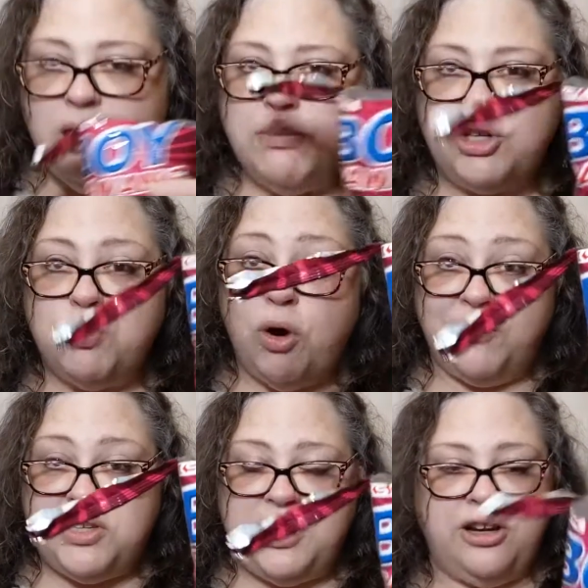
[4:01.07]
Much more if
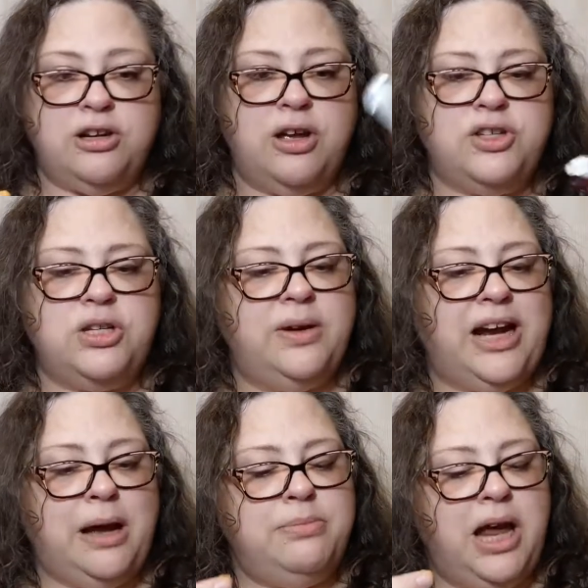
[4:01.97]
you stick your nose to it.
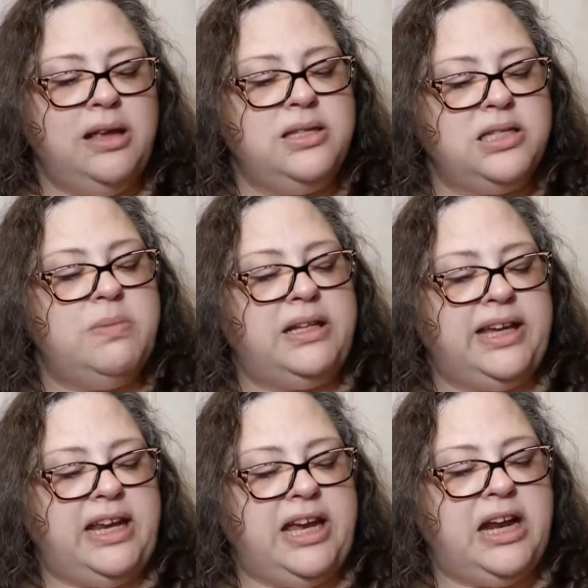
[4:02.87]
I'm not smelling
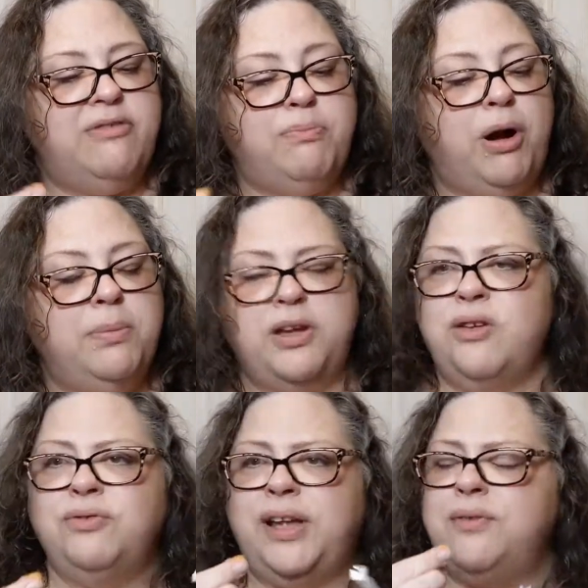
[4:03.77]
any kind of
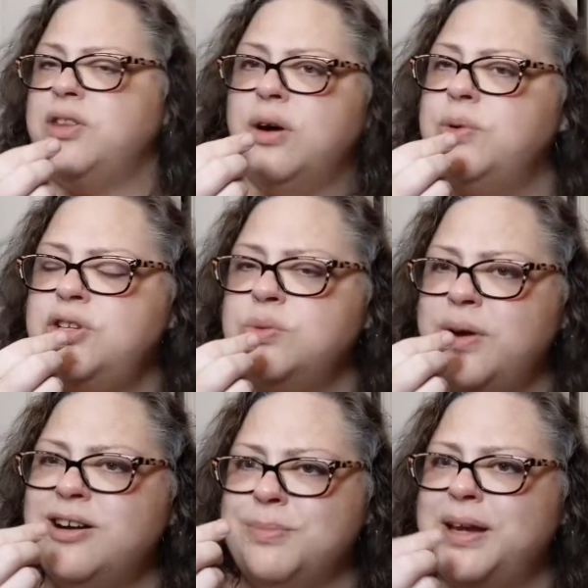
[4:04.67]
barbecue flavor though, which is
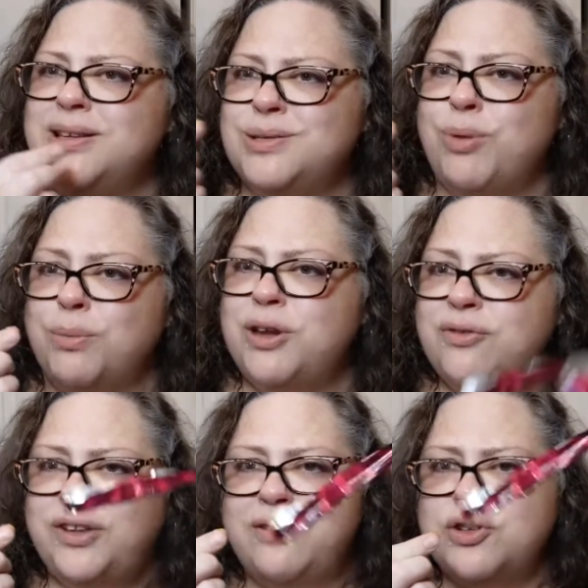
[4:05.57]
weird because barbecue
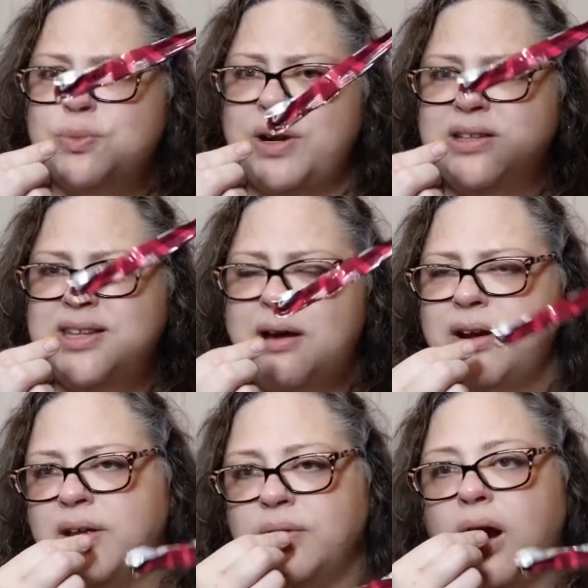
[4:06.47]
flavor is what it's
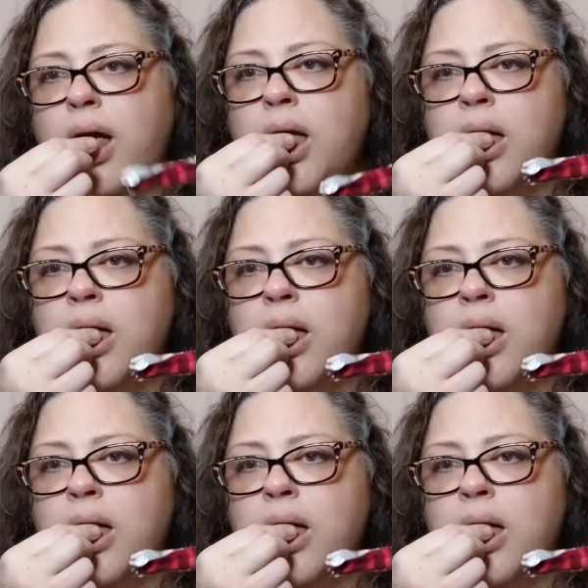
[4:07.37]
touting on there.